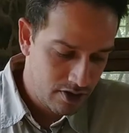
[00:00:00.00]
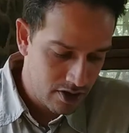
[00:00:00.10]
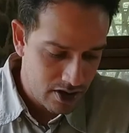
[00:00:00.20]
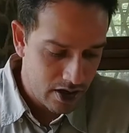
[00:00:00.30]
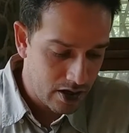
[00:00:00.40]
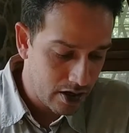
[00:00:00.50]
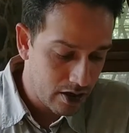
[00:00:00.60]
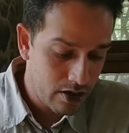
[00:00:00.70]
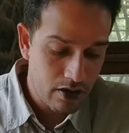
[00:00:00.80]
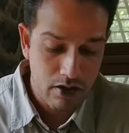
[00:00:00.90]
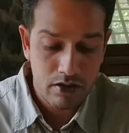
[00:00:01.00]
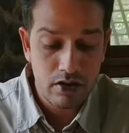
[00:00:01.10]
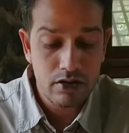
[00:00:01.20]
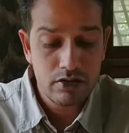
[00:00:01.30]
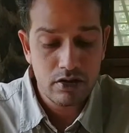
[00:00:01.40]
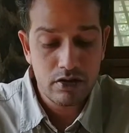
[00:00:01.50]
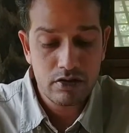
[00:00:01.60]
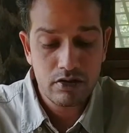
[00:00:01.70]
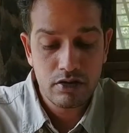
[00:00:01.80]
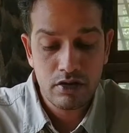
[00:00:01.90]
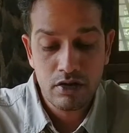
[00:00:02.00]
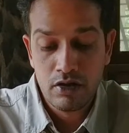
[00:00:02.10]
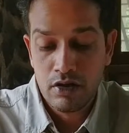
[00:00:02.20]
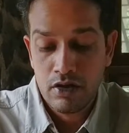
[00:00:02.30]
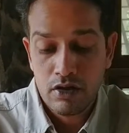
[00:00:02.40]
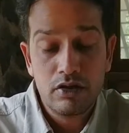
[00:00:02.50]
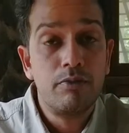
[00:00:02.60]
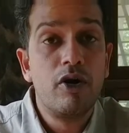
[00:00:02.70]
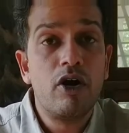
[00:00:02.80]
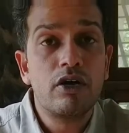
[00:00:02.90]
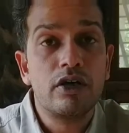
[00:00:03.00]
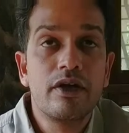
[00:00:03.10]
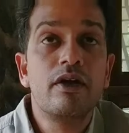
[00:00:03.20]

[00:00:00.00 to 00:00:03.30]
and this is the mahogany.